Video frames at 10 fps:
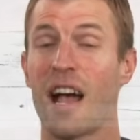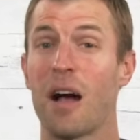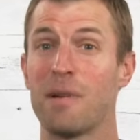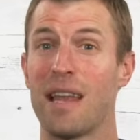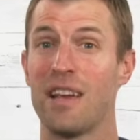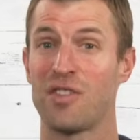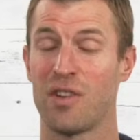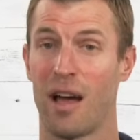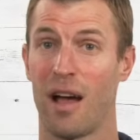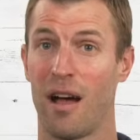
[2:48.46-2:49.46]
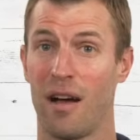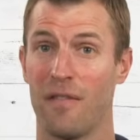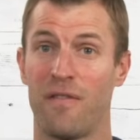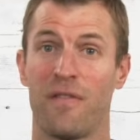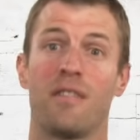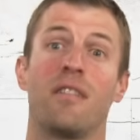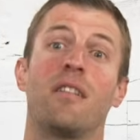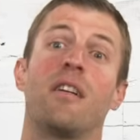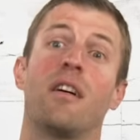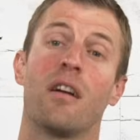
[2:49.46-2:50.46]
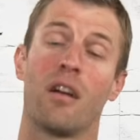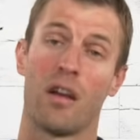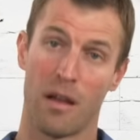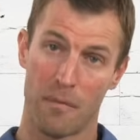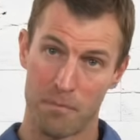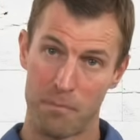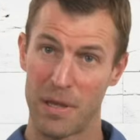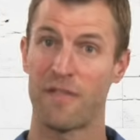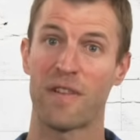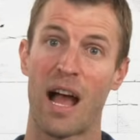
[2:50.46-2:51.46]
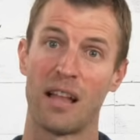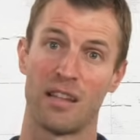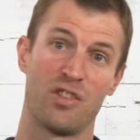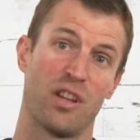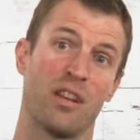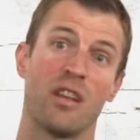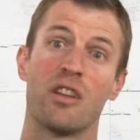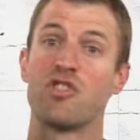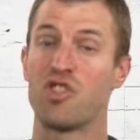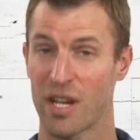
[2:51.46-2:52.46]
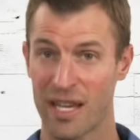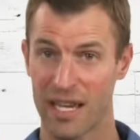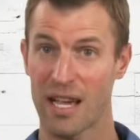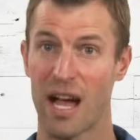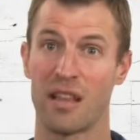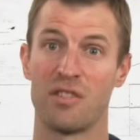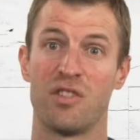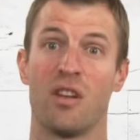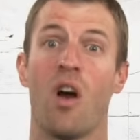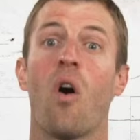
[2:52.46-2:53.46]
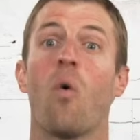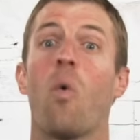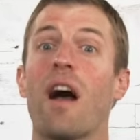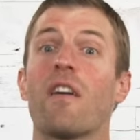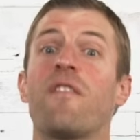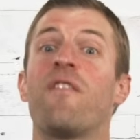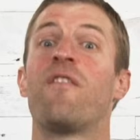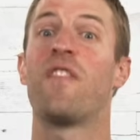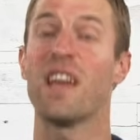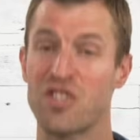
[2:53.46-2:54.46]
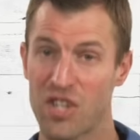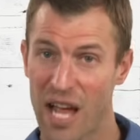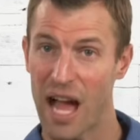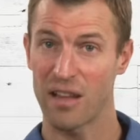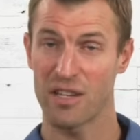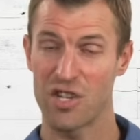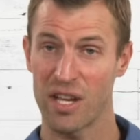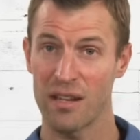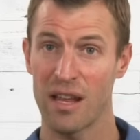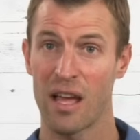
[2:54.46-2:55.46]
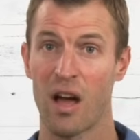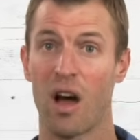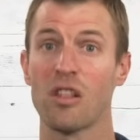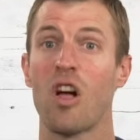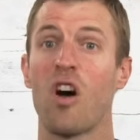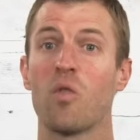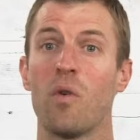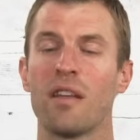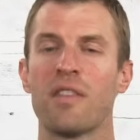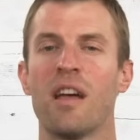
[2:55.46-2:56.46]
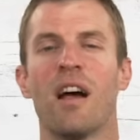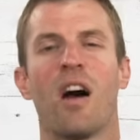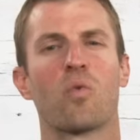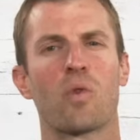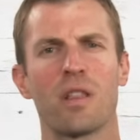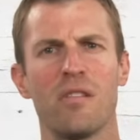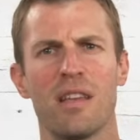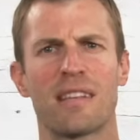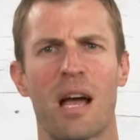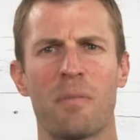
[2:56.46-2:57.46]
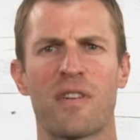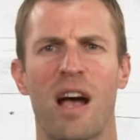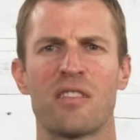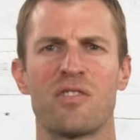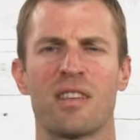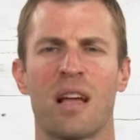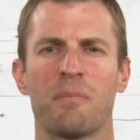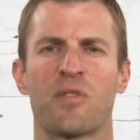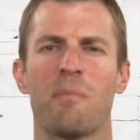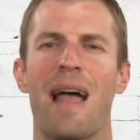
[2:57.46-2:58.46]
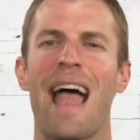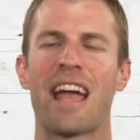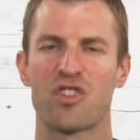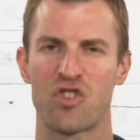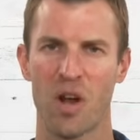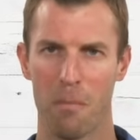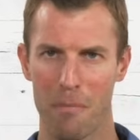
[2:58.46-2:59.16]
a combination of beef collagen, chicken collagen, wild fish collagen, along with a really unique type of collagen that comes from eggshell